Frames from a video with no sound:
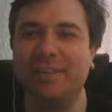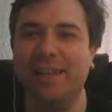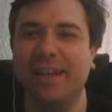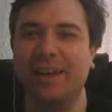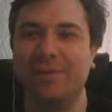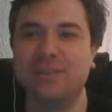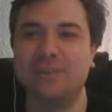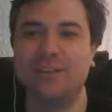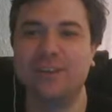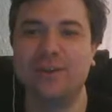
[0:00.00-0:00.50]

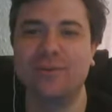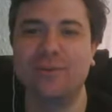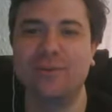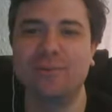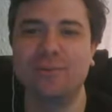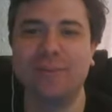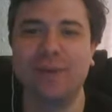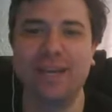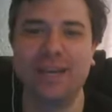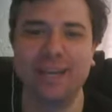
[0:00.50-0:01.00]
there was no
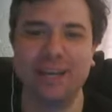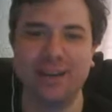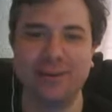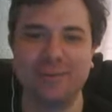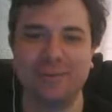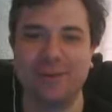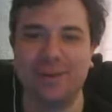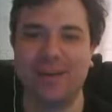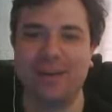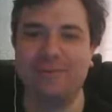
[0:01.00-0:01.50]
one big
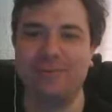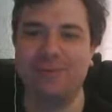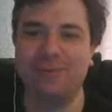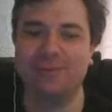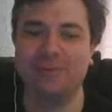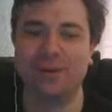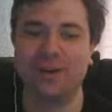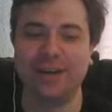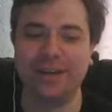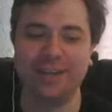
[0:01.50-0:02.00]
enough for him
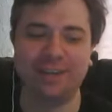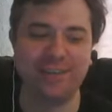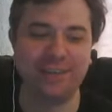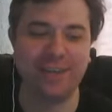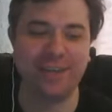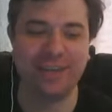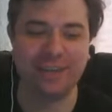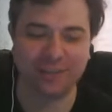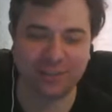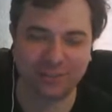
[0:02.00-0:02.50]
to fight,
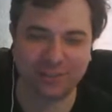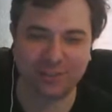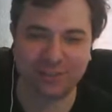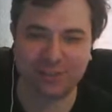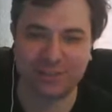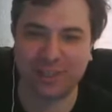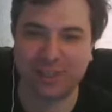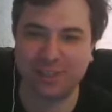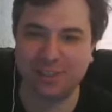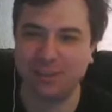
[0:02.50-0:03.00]
so he just
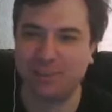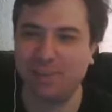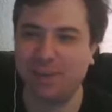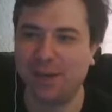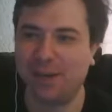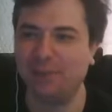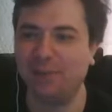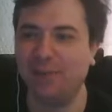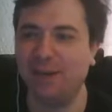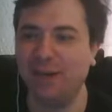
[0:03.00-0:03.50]
decided to
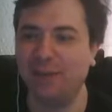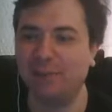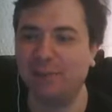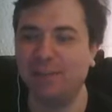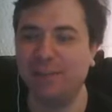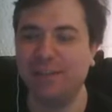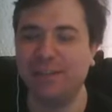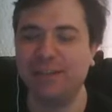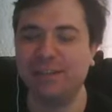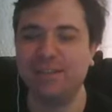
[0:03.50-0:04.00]
pick a fight
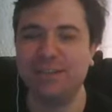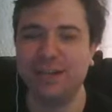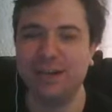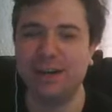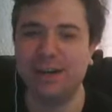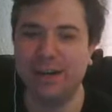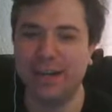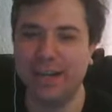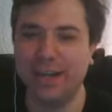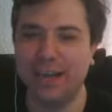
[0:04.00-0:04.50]
with an
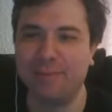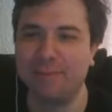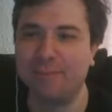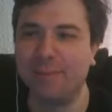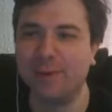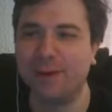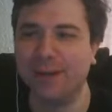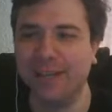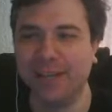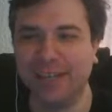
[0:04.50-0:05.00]
entire
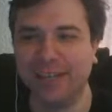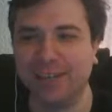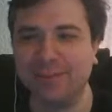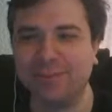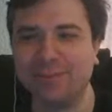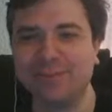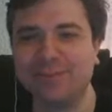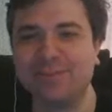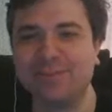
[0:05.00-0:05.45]
empire.